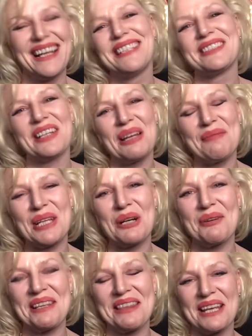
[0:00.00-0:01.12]
So let me know
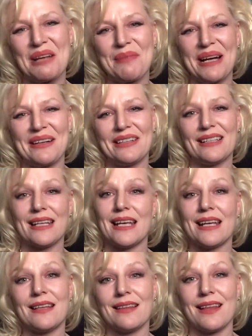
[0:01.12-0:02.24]
what you think about it
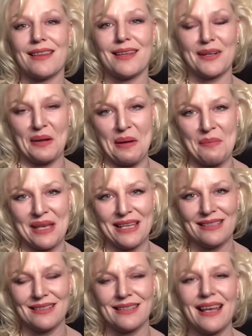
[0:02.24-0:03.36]
in the
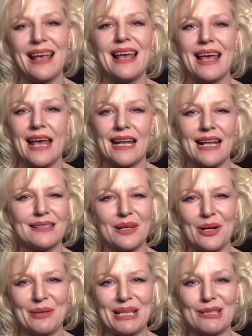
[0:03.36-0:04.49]
comments. And as
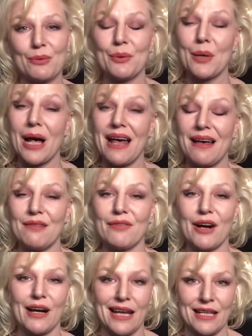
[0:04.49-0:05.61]
always, we will have
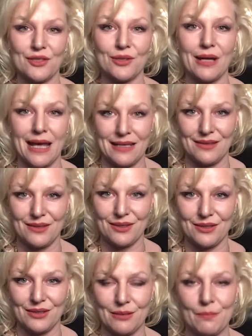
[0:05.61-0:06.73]
our angel
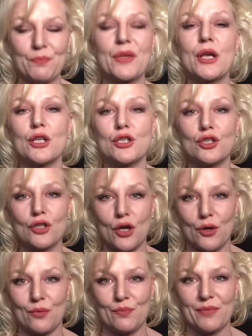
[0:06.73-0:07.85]
answers.
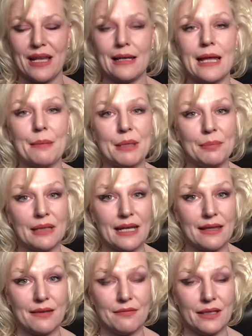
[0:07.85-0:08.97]
So let me play
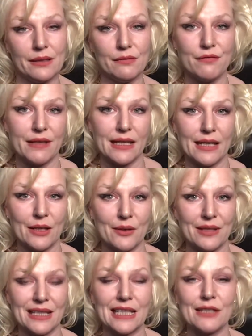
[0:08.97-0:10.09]
the little video
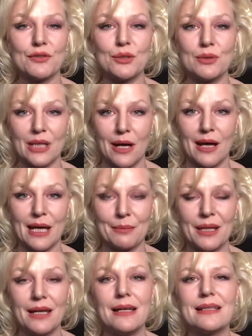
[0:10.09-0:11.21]
that gives you time
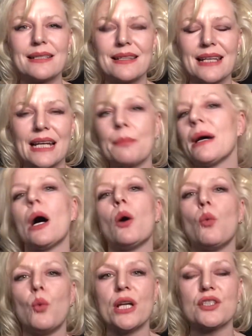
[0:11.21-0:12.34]
to think about
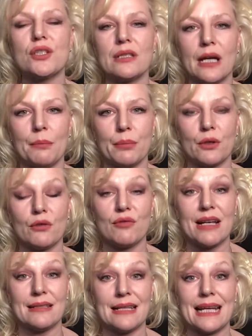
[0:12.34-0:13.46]
which number
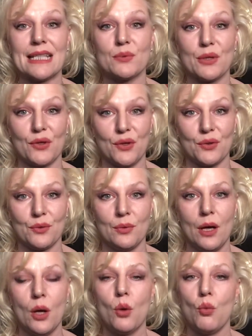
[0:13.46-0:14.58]
resonates with you,
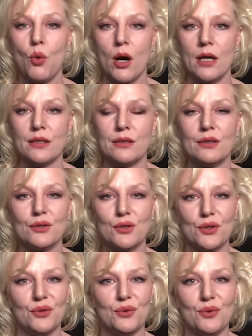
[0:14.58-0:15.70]
1,
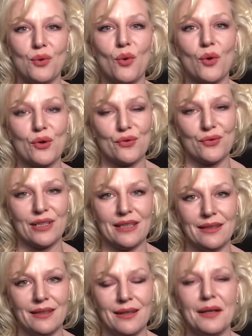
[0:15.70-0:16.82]
2, or 3.
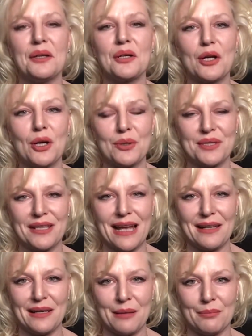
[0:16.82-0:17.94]
Go to that
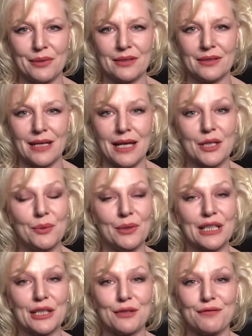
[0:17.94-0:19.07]
number and you will
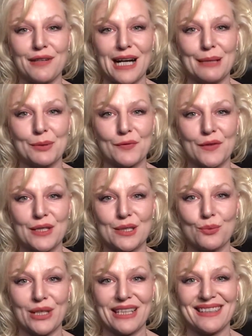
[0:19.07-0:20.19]
get your vibes for this
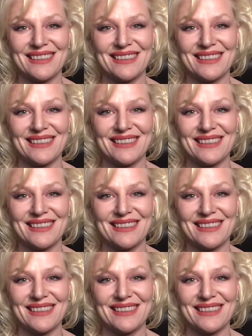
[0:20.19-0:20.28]
week.